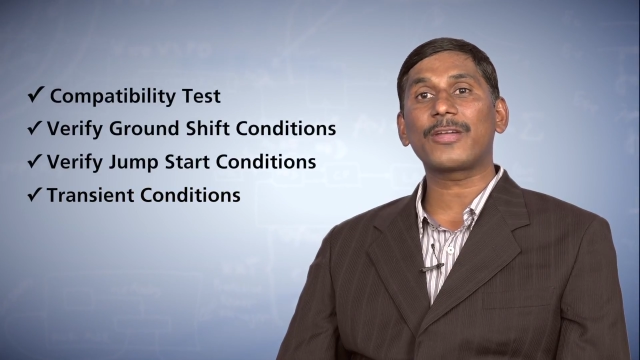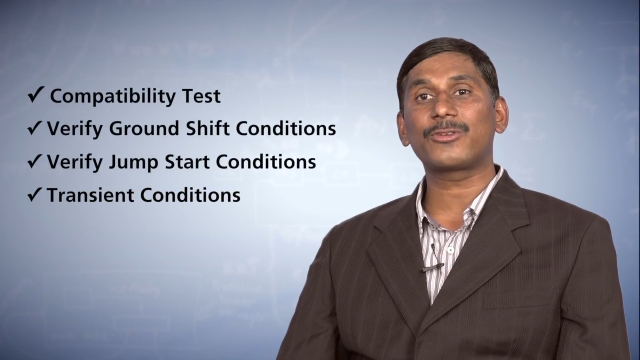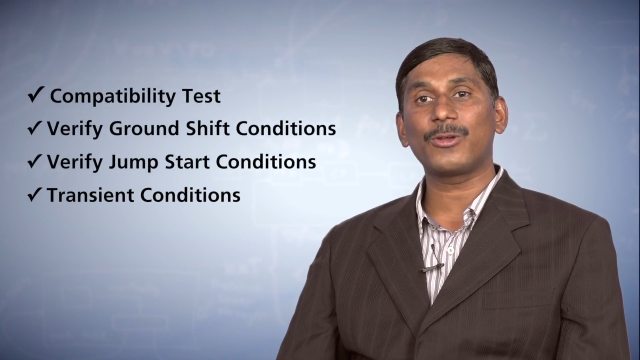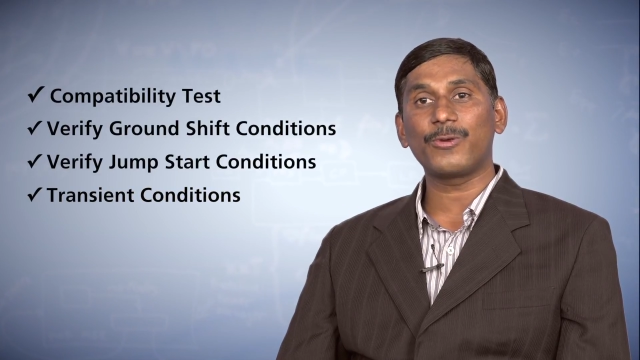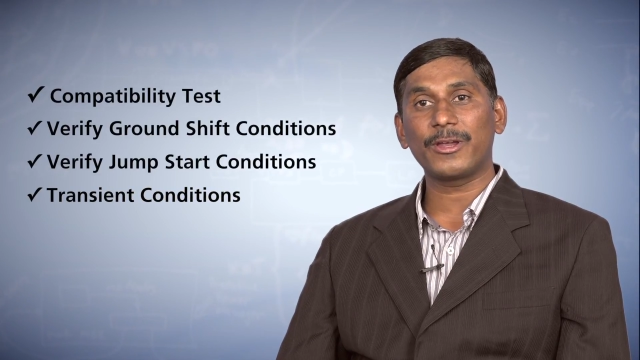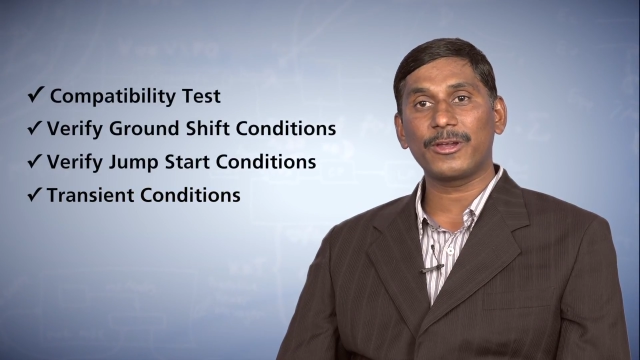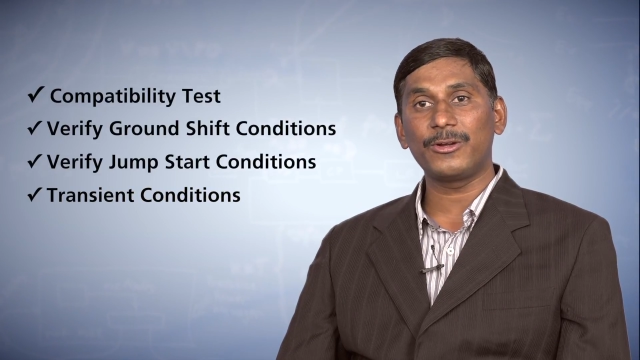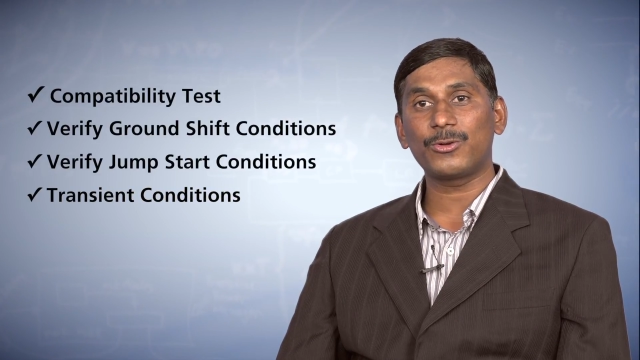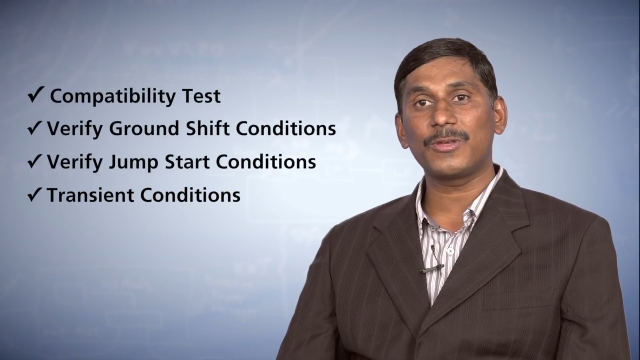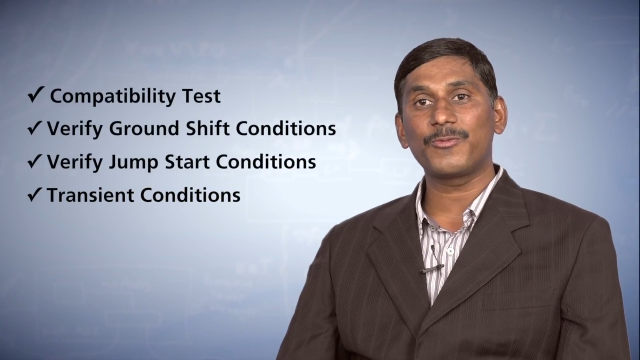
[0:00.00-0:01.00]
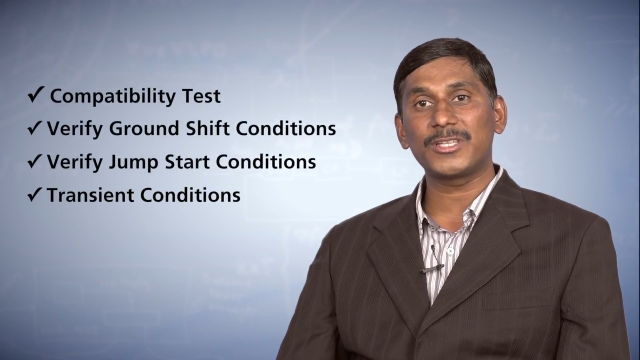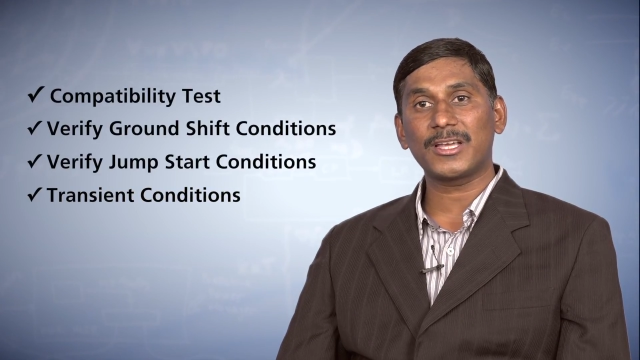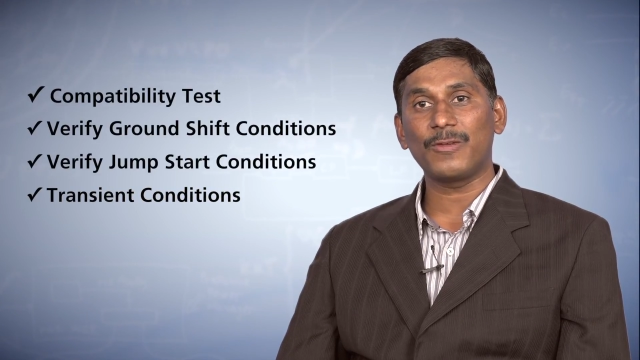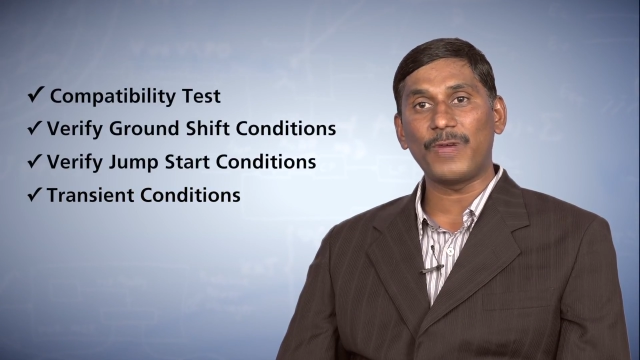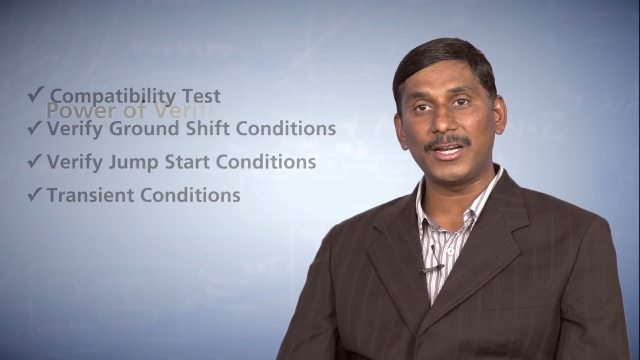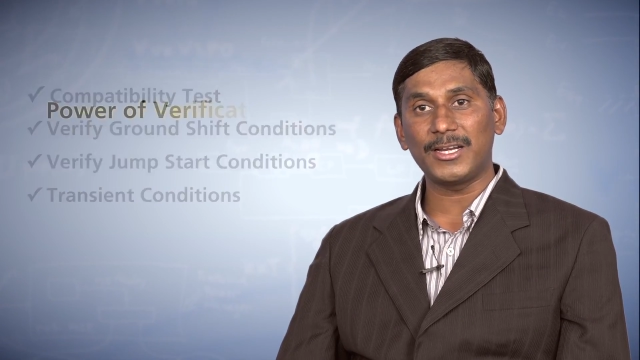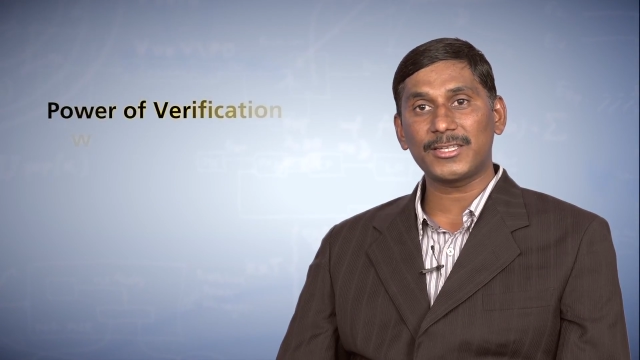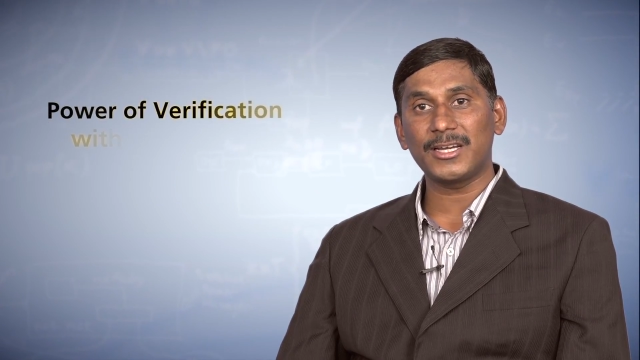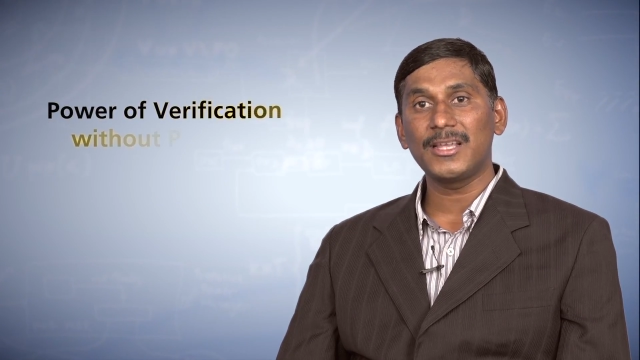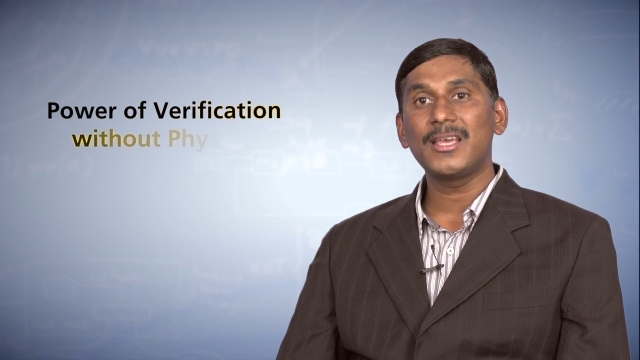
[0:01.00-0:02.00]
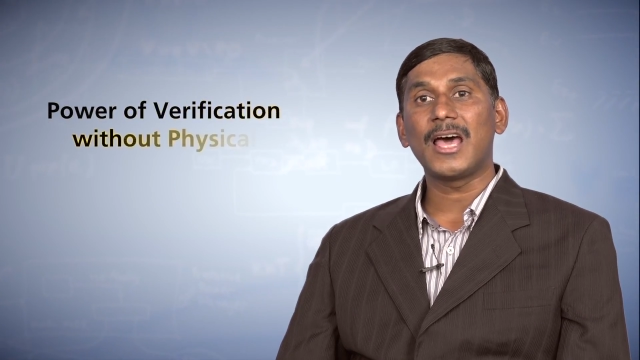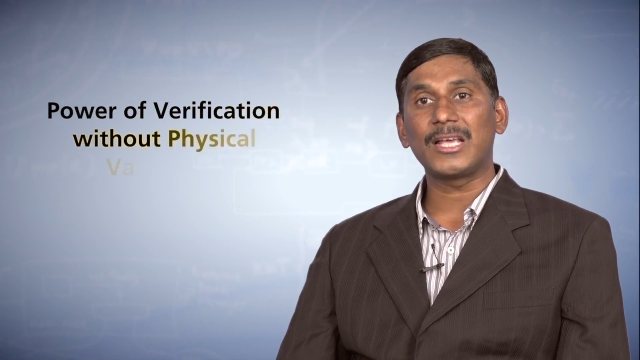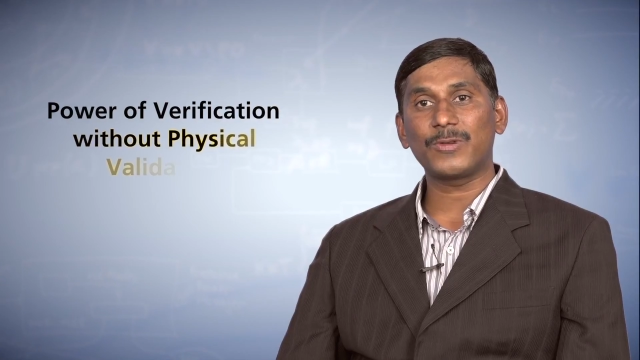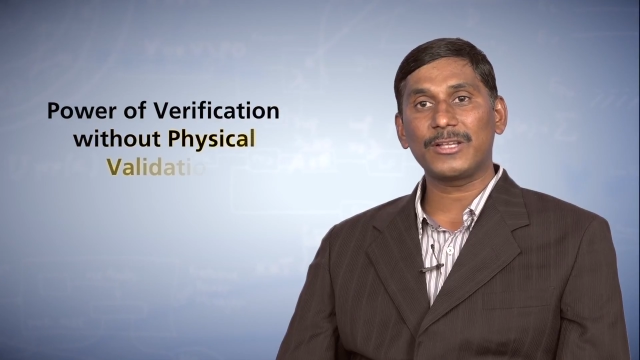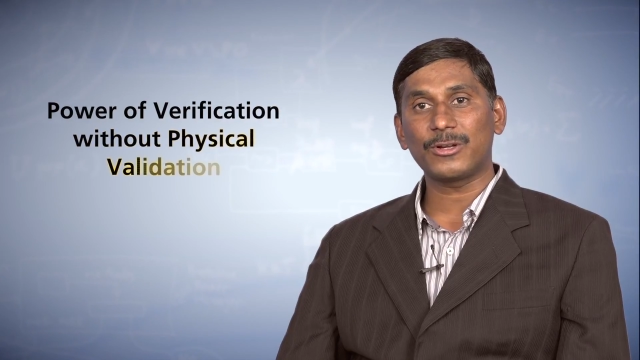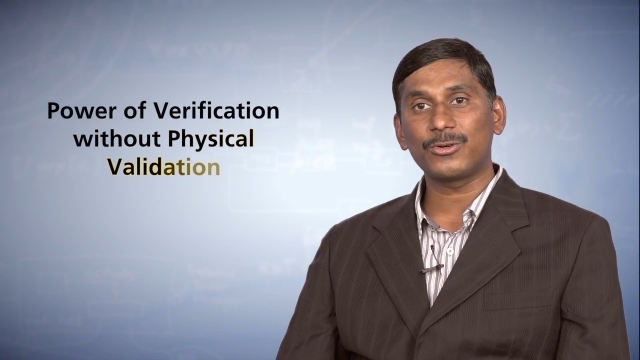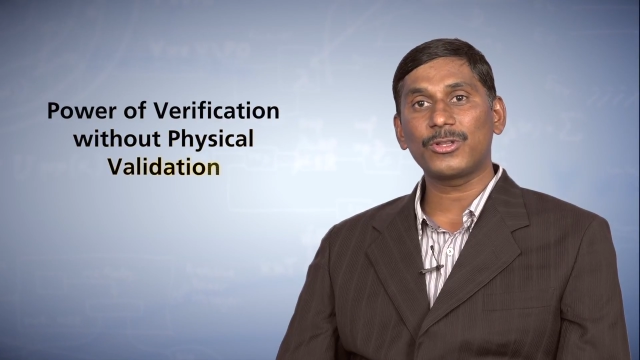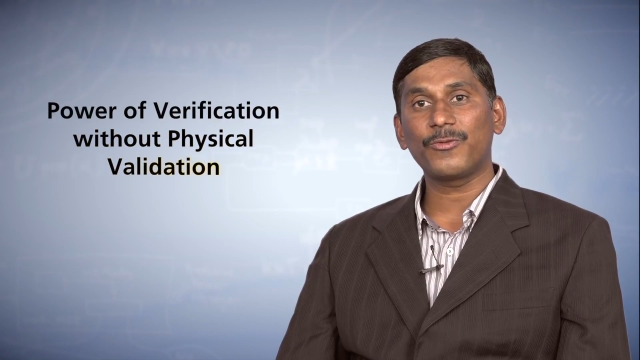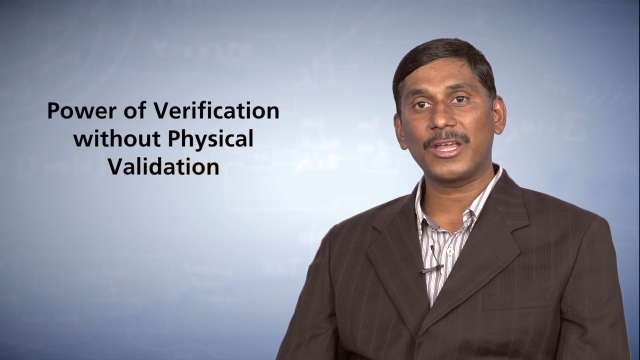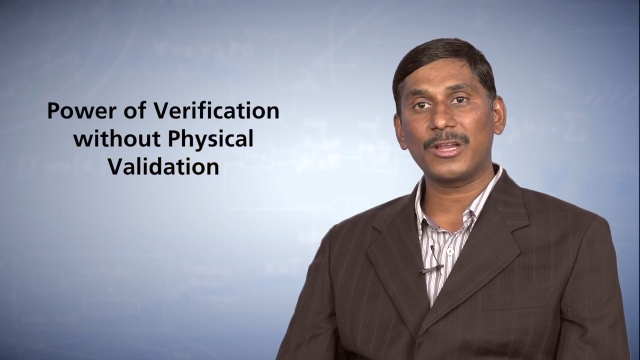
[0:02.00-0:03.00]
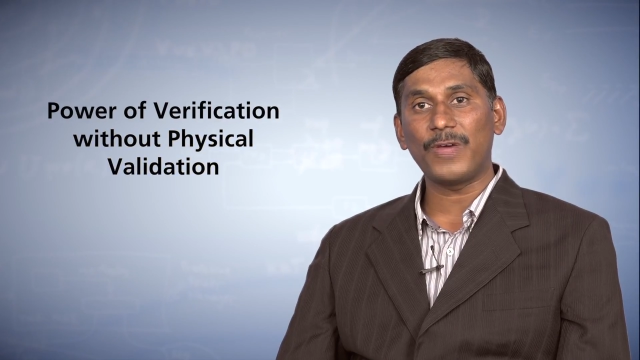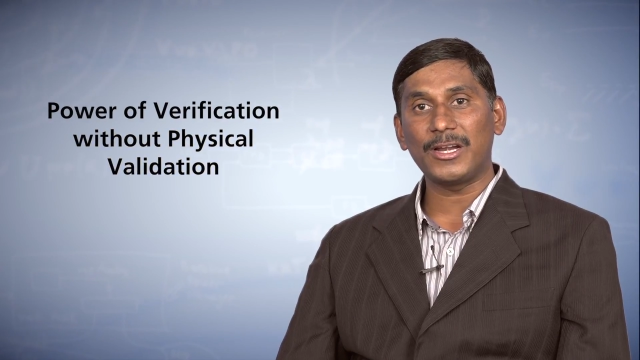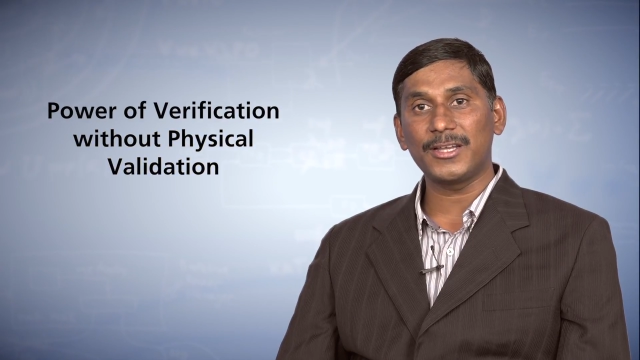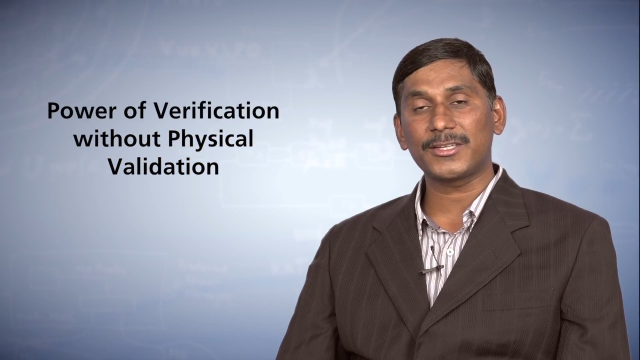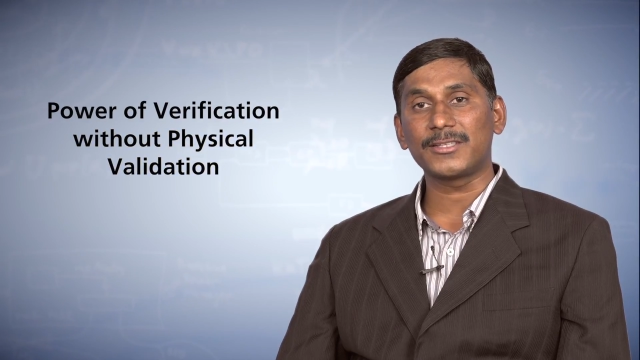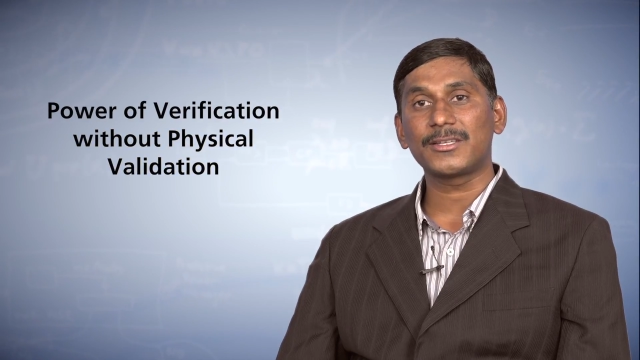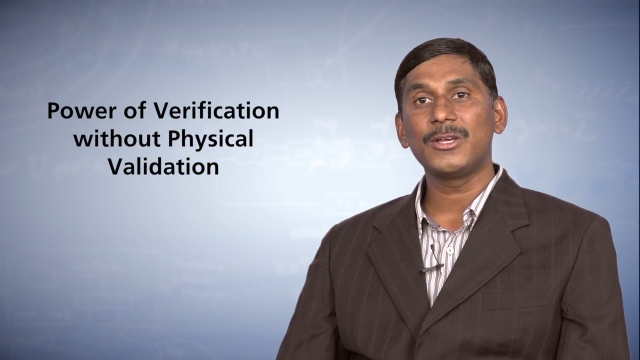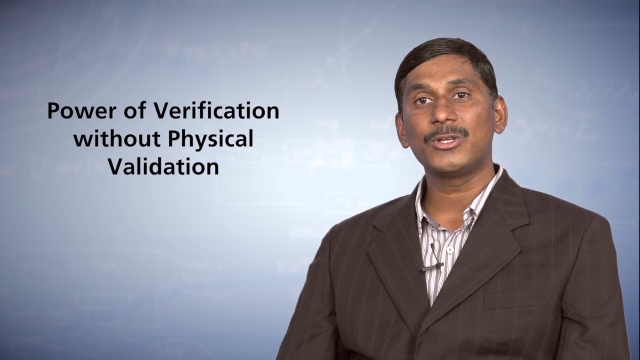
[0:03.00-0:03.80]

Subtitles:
actually going into the physical validation as well as onto the vehicle validations.